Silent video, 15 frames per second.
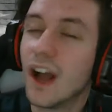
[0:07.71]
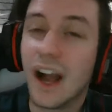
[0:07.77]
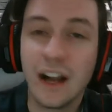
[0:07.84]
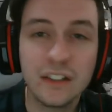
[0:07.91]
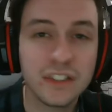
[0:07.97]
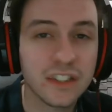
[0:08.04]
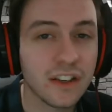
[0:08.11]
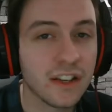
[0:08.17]

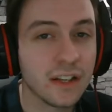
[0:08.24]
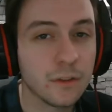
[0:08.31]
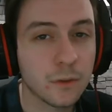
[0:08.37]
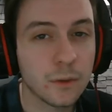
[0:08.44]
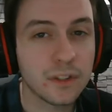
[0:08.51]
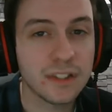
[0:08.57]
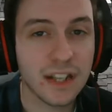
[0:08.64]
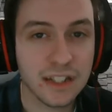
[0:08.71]
How's it going
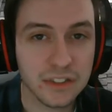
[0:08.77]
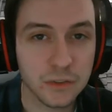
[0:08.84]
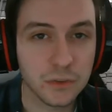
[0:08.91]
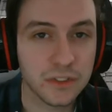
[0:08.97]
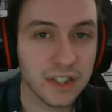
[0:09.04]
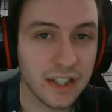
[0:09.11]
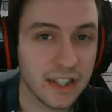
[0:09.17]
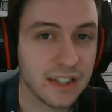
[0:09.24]
everyone, Daxellz
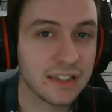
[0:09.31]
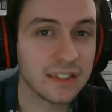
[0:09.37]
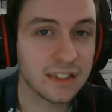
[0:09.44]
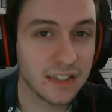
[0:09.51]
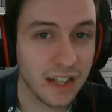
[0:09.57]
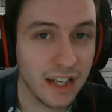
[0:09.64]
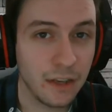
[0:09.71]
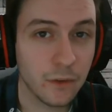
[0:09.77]
here and
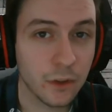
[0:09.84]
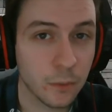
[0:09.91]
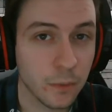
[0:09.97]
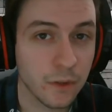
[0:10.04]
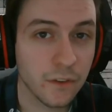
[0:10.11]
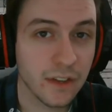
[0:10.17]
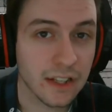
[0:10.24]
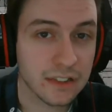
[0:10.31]
today we're going to be
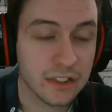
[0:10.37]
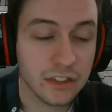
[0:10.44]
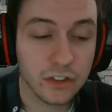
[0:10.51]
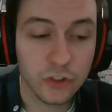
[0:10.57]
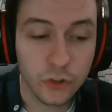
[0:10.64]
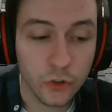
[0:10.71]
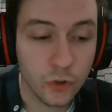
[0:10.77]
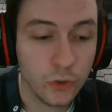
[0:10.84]
reacting
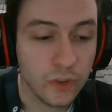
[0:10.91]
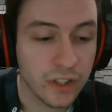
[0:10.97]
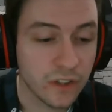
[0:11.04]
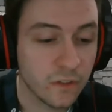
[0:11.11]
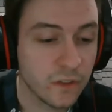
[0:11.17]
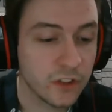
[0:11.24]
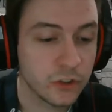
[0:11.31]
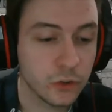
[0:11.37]
to the
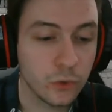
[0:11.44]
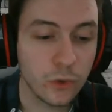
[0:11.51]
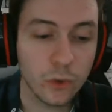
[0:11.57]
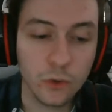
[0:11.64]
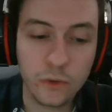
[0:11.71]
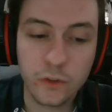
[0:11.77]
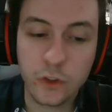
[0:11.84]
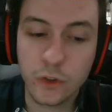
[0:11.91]
official
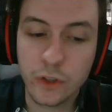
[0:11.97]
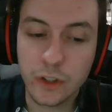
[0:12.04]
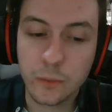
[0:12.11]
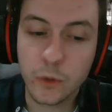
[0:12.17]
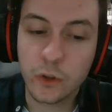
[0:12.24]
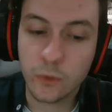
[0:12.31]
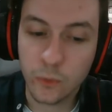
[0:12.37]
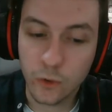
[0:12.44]
Call of Duty
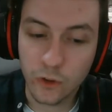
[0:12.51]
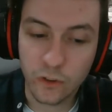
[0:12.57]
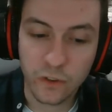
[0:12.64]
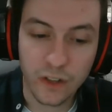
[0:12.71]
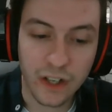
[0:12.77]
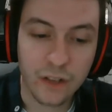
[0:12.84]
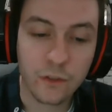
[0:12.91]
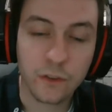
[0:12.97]
Modern
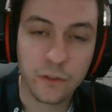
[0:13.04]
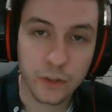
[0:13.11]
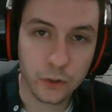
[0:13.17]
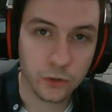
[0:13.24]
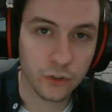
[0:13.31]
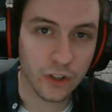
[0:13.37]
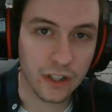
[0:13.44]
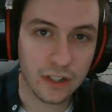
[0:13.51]
Warfare reveal
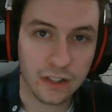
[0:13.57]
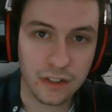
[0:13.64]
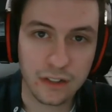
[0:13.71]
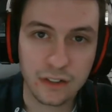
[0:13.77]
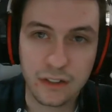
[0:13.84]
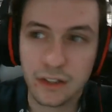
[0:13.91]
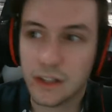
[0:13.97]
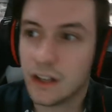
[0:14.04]
trailer.
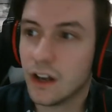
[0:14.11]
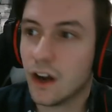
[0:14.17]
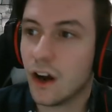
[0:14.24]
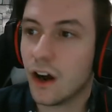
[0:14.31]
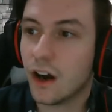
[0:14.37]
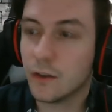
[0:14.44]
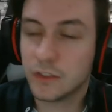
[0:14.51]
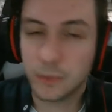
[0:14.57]

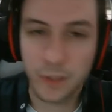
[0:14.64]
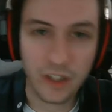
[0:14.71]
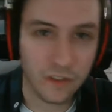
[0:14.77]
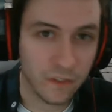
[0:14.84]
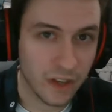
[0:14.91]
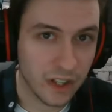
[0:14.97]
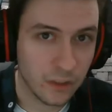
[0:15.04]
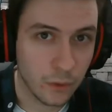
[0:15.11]
I was a big
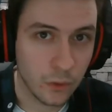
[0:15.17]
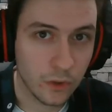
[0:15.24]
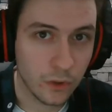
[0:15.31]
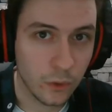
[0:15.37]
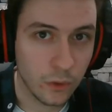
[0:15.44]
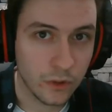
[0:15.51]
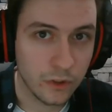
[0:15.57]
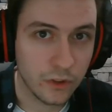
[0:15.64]
fan of all the
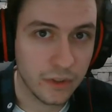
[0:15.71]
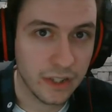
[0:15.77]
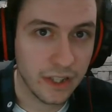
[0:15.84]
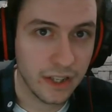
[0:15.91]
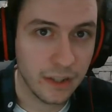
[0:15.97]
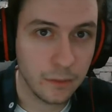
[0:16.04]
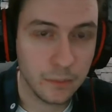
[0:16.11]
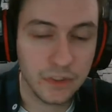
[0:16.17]
Call of Duty
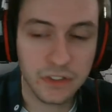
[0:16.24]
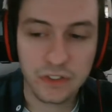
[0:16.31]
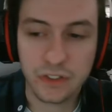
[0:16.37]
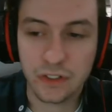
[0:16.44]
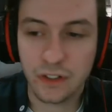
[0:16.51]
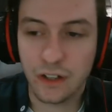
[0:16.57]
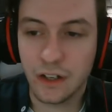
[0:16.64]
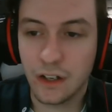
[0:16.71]
games,
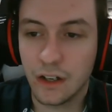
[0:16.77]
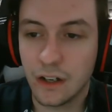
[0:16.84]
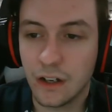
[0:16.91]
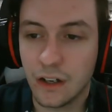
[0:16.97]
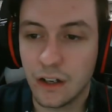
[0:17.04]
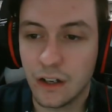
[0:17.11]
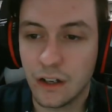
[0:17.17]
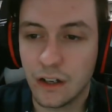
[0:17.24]

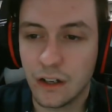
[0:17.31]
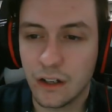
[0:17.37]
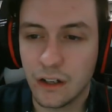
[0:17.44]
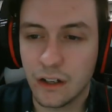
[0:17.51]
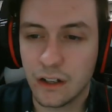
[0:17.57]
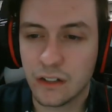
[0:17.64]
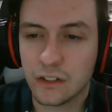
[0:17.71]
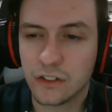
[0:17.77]

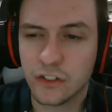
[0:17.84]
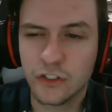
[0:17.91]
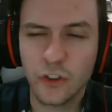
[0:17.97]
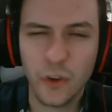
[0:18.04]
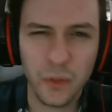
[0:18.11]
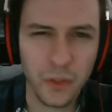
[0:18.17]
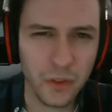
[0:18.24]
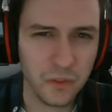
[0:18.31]
uh,
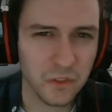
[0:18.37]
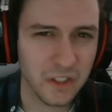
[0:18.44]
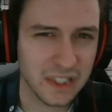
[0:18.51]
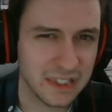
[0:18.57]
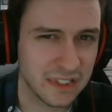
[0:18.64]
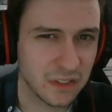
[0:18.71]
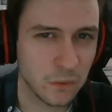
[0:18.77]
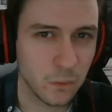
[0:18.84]
not the
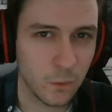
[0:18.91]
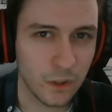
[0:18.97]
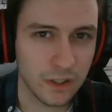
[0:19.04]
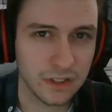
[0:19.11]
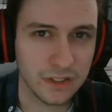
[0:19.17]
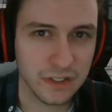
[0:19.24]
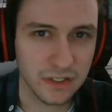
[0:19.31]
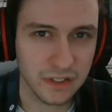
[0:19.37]
recent
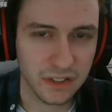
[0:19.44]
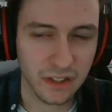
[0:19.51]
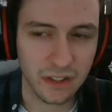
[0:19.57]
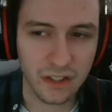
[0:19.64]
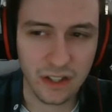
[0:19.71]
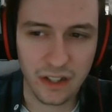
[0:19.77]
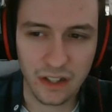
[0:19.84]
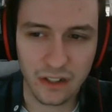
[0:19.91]
ones.
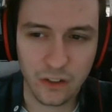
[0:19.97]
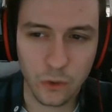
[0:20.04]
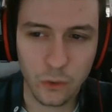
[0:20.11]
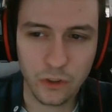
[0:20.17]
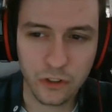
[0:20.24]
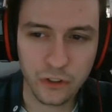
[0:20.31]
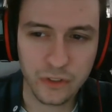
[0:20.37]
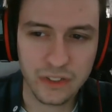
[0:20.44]
Uh, Call
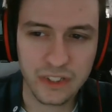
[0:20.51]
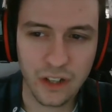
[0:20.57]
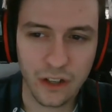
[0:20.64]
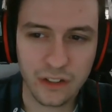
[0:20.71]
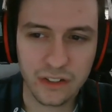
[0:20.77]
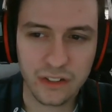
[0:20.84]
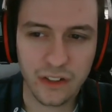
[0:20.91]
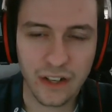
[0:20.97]
of Duty's kind
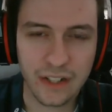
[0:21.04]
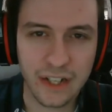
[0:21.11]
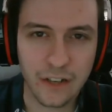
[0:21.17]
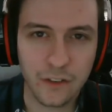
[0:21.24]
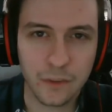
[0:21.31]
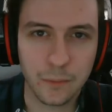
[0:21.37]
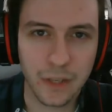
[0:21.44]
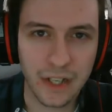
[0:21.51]
of died
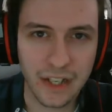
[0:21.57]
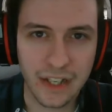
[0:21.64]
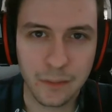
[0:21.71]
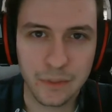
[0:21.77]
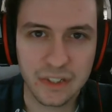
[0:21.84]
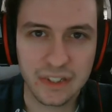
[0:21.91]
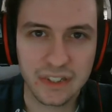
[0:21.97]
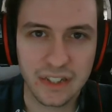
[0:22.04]
out in my
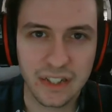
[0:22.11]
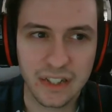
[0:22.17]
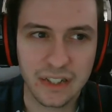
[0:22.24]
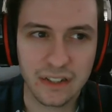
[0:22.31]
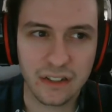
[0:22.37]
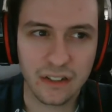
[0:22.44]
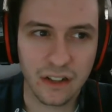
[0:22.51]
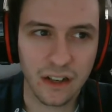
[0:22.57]
gaming
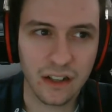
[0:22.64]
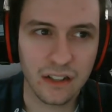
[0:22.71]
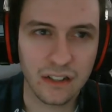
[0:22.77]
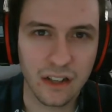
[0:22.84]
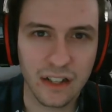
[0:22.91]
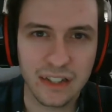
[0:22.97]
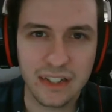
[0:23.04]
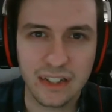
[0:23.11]
scene. I,
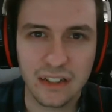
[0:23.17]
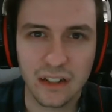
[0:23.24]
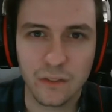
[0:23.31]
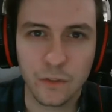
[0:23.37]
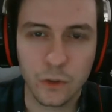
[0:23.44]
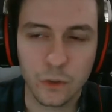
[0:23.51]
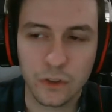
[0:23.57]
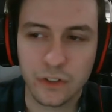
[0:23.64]
I did love
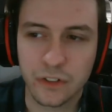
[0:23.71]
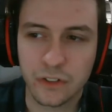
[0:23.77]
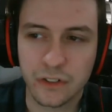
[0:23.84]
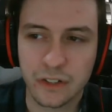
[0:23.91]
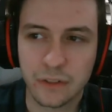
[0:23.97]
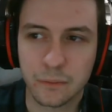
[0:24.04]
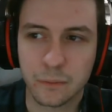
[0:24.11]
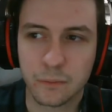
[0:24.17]
Call of
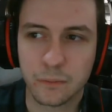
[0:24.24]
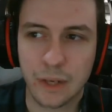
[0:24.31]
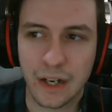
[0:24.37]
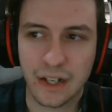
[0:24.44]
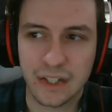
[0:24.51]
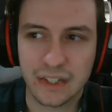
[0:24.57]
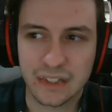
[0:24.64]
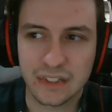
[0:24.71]
Duty
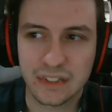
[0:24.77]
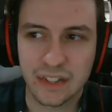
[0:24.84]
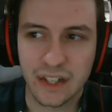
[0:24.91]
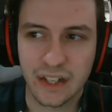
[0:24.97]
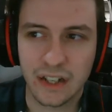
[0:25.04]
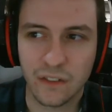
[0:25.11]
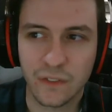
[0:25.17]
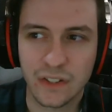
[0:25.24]
back in its
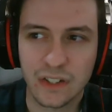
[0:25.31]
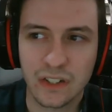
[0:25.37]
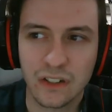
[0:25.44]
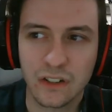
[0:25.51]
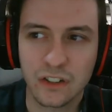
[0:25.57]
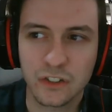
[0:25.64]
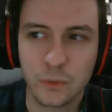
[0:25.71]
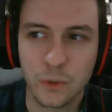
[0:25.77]
day. I think the
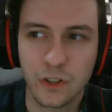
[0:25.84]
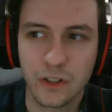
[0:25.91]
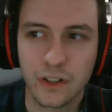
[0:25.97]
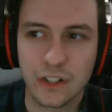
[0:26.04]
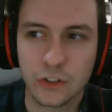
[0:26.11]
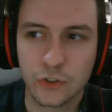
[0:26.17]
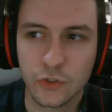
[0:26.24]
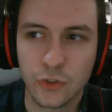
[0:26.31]
last one I
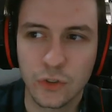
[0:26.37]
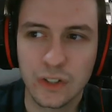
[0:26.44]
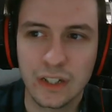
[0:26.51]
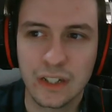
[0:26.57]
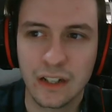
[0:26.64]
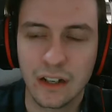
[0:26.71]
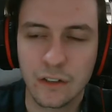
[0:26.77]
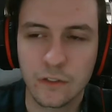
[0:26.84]
truly
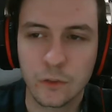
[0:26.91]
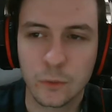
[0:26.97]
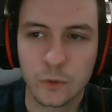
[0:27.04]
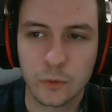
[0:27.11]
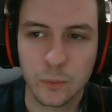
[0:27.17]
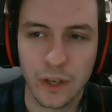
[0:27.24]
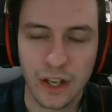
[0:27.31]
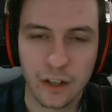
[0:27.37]
loved was
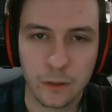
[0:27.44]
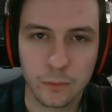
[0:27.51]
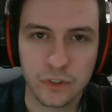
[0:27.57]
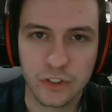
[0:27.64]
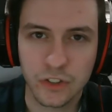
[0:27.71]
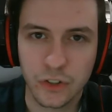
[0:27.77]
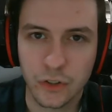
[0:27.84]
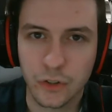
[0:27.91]
Black Ops
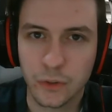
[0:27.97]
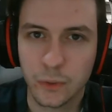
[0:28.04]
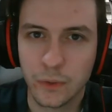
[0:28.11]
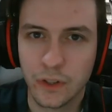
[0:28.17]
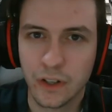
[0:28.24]
2